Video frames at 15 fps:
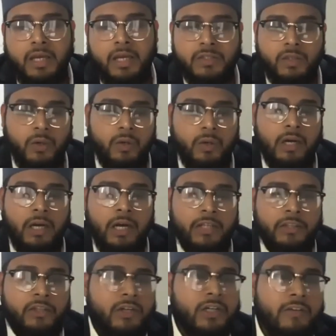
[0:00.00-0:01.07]
So
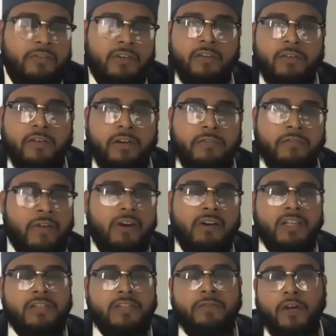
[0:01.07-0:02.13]
there are different
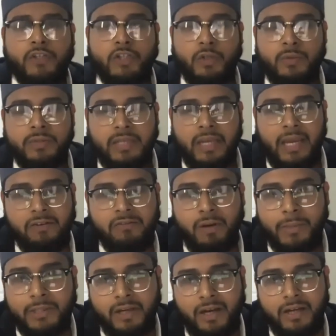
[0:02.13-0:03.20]
various virtues in
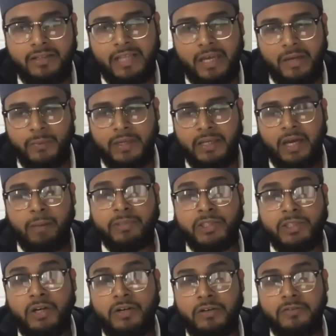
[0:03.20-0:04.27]
Ramadan that we
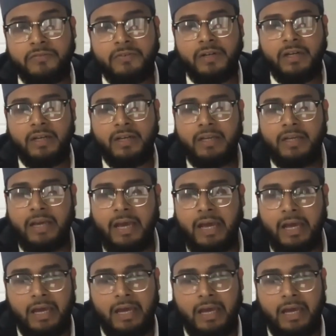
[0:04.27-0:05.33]
observe,
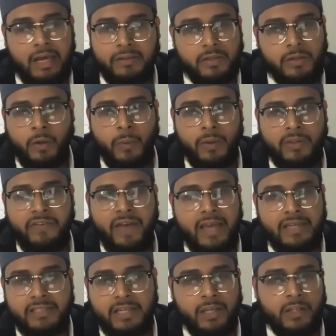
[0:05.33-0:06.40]
with
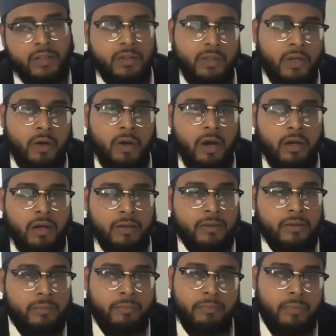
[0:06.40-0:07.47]
fasting,
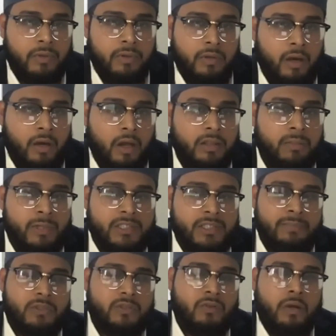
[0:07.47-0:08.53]
all the
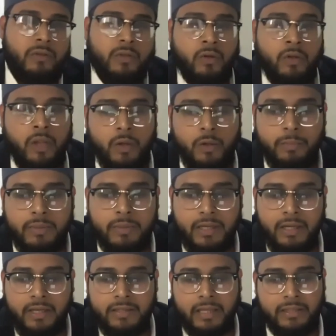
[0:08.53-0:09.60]
Muslims throughout the globe,
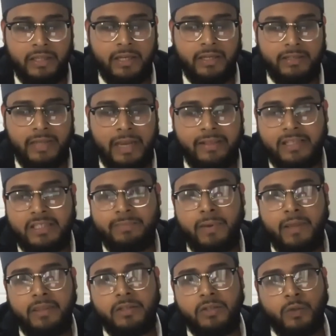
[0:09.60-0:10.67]
that they take this
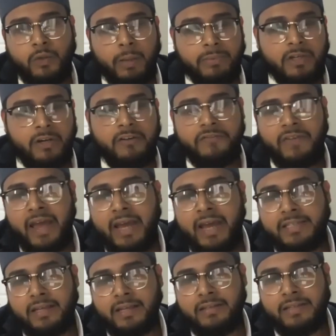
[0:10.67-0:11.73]
month to observe
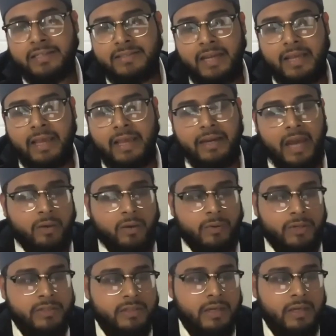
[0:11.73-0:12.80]
fast in these daylight
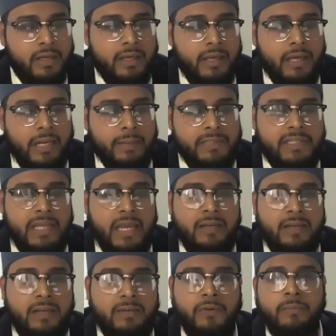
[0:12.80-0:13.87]
hours and
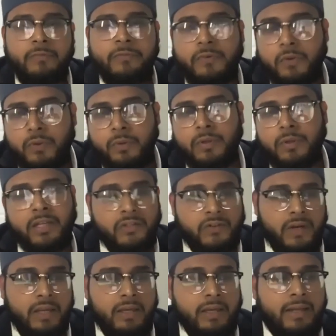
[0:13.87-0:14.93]
abstain from food and
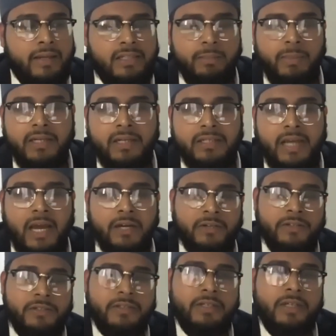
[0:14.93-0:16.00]
drink and intimate
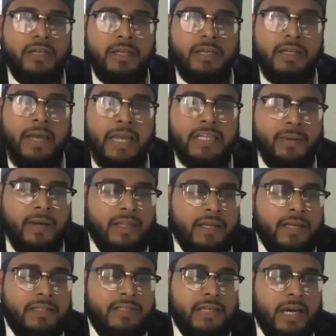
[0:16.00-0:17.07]
desires, as well
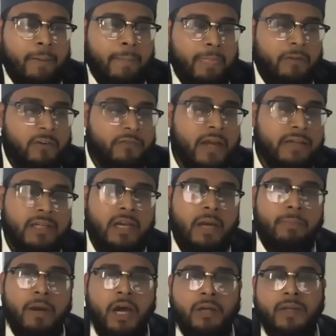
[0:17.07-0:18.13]
as reflecting
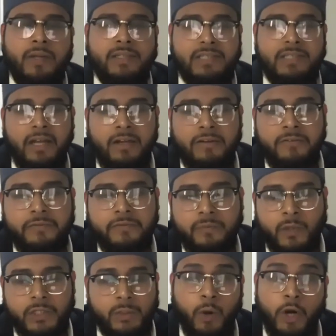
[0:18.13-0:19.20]
upon oneself,
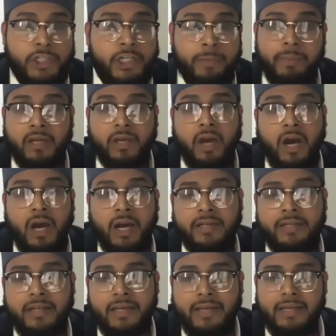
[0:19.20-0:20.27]
worshiping
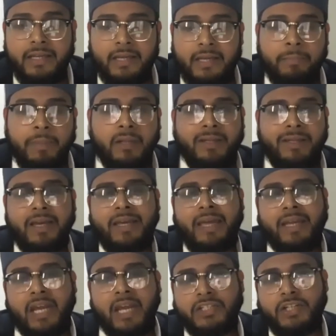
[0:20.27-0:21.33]
God, building a
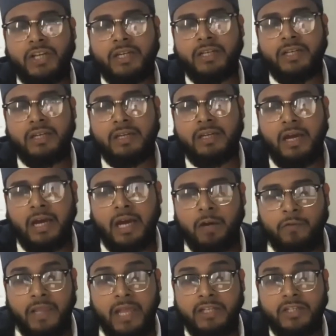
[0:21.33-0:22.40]
connection, a
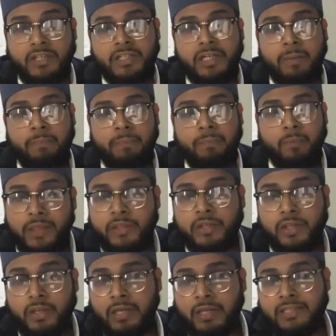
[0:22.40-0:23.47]
relationship with
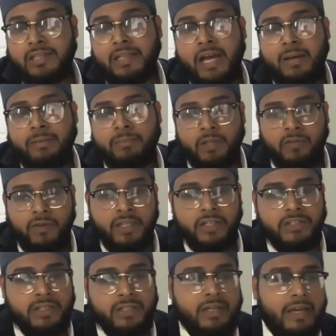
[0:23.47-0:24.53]
Islam, the
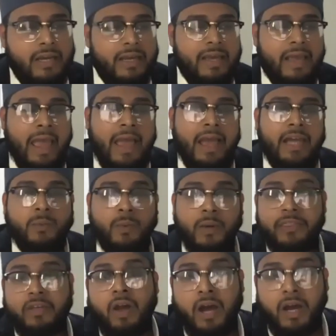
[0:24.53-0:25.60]
religion, and
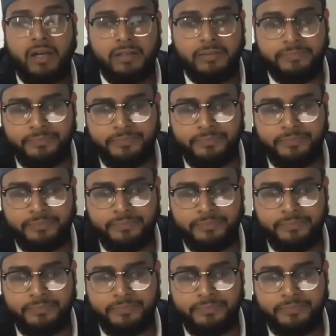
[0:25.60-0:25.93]
with God.